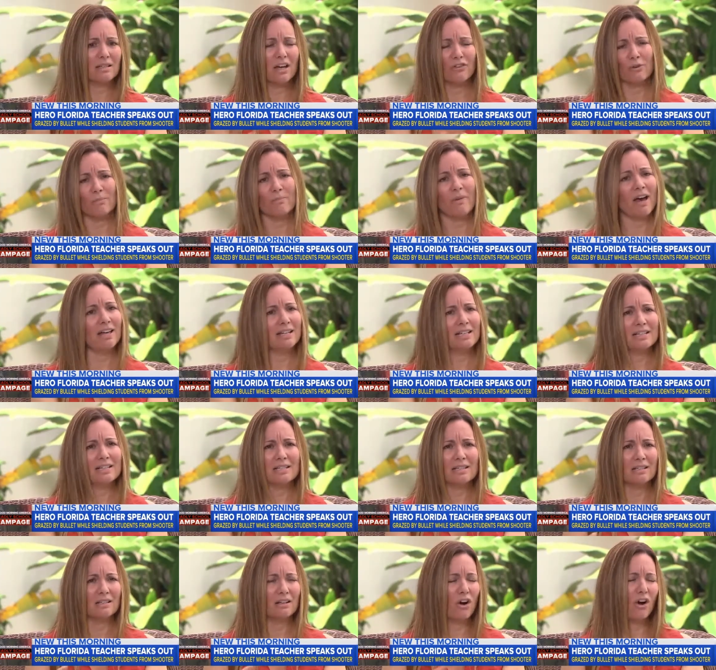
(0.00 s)
bodies
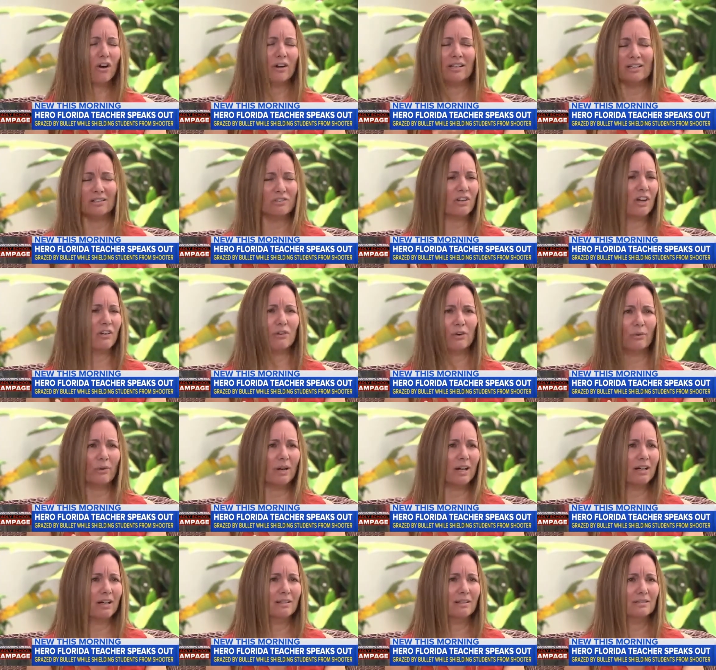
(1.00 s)
and carnage
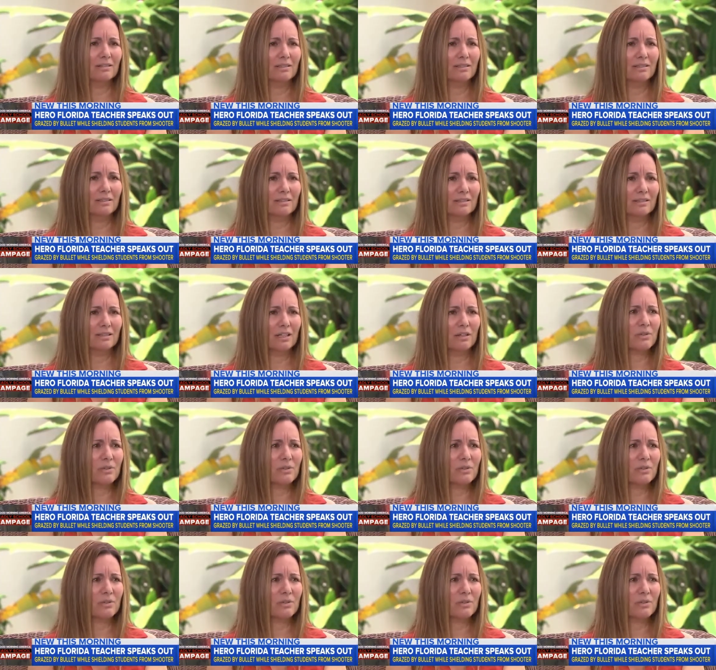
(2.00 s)
everywhere. It was